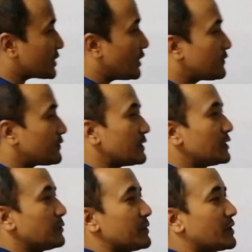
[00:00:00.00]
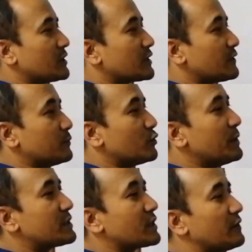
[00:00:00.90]
of
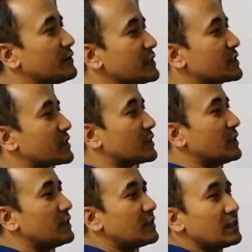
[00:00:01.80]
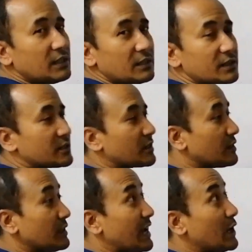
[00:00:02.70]
movement of this circle
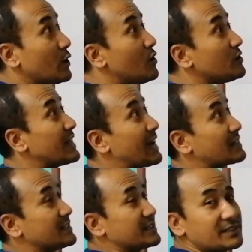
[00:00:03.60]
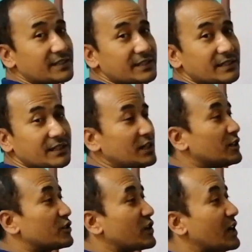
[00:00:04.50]
along the axis.
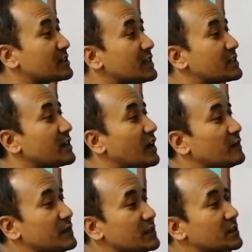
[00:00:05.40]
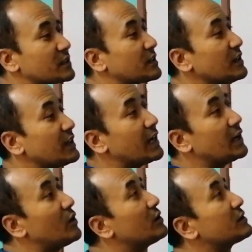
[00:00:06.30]
Translation of this circle
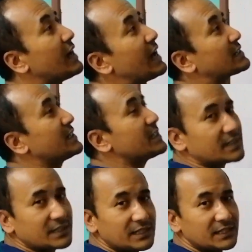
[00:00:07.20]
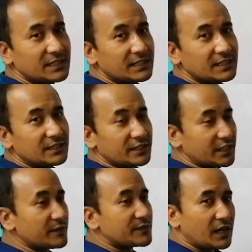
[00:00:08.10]
along the axis
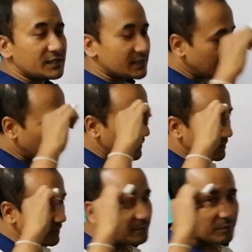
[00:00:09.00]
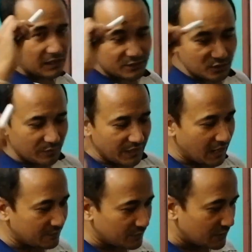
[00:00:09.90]
gives us helical path. So we
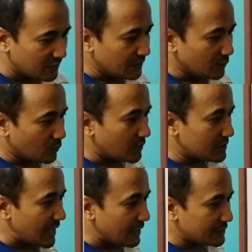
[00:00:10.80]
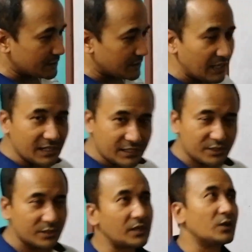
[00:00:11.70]
have words as
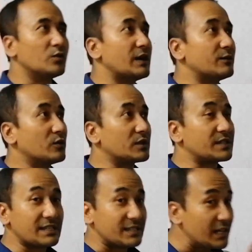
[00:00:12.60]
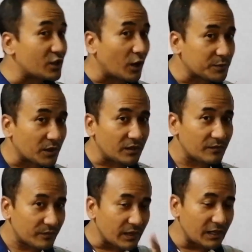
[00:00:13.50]
helix, we have words as helicopter,
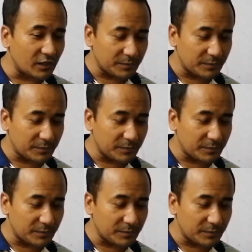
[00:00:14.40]
we